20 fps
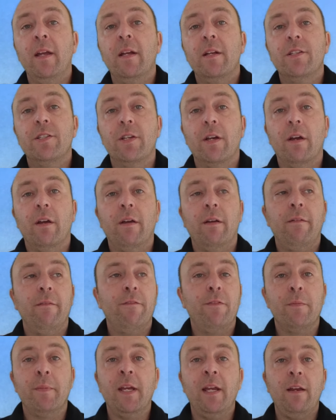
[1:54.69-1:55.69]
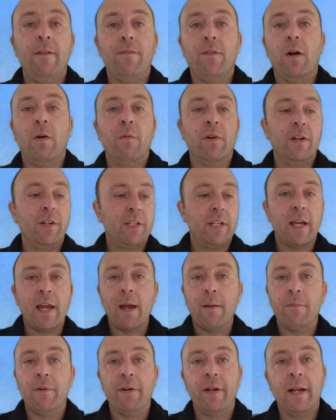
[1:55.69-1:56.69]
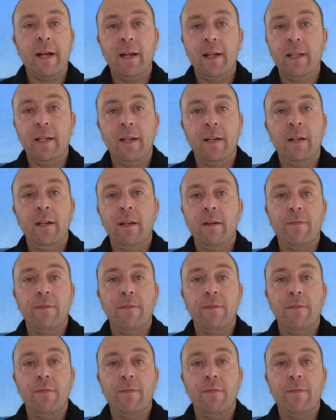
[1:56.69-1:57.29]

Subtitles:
So for me, if I wanted to hammer a nail in,